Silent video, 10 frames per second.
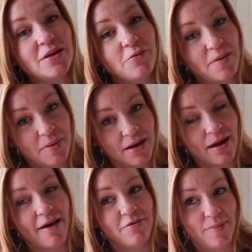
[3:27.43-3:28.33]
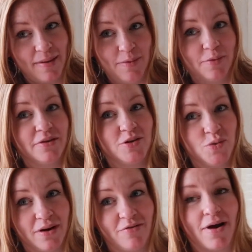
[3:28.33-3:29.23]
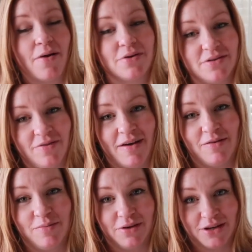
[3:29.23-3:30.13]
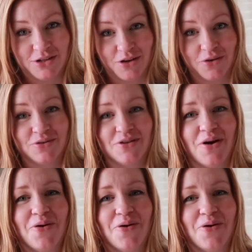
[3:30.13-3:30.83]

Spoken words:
of women have a baby within 24 hours of having bloody show. So